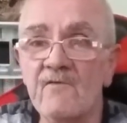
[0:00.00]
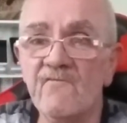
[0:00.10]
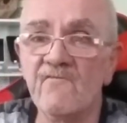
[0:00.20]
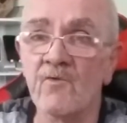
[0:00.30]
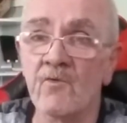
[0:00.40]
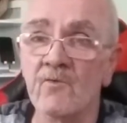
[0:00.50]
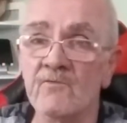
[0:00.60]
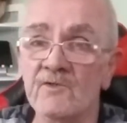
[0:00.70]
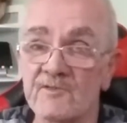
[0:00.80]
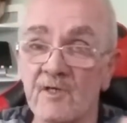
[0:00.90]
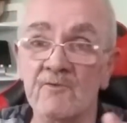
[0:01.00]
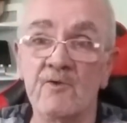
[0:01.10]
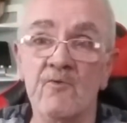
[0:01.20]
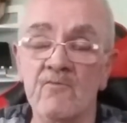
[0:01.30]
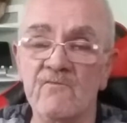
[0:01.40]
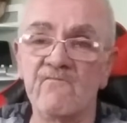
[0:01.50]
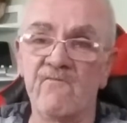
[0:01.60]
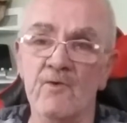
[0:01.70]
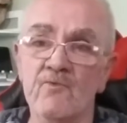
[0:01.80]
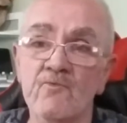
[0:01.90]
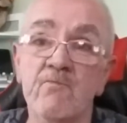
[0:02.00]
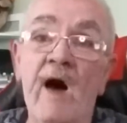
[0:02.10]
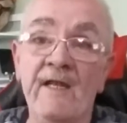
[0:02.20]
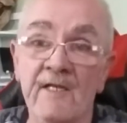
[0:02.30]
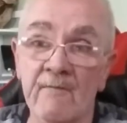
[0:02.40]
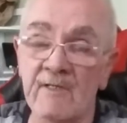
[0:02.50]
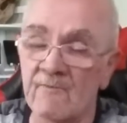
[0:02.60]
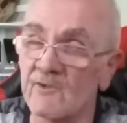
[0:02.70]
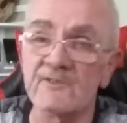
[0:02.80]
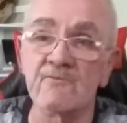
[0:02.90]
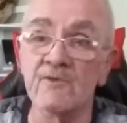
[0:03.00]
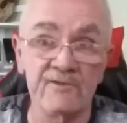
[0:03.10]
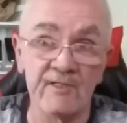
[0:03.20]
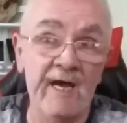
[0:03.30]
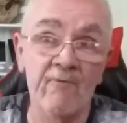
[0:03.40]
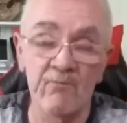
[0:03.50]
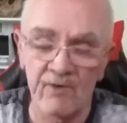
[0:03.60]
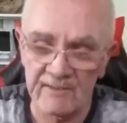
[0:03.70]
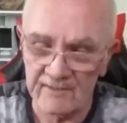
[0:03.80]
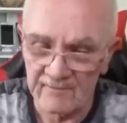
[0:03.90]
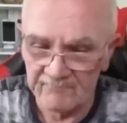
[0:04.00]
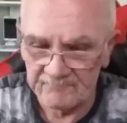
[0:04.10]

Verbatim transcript: for the so called flu pandemic, which was an outbreak